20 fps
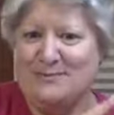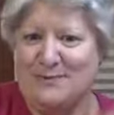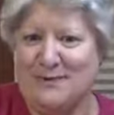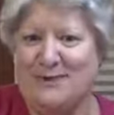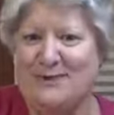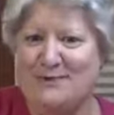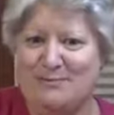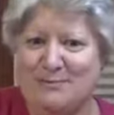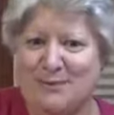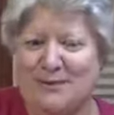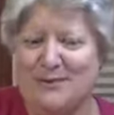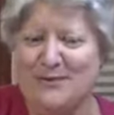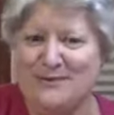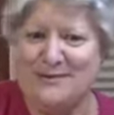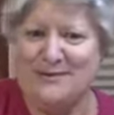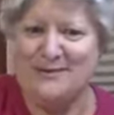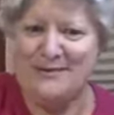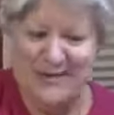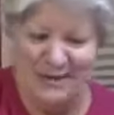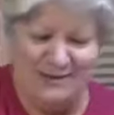million
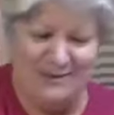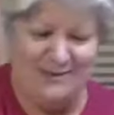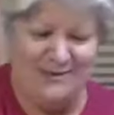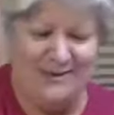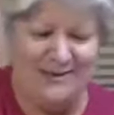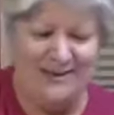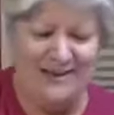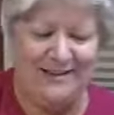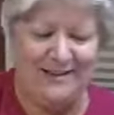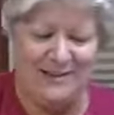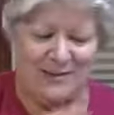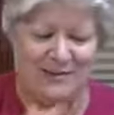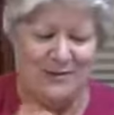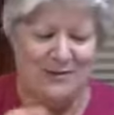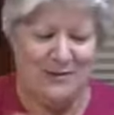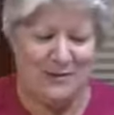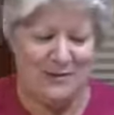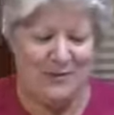books that he was selling? This was one of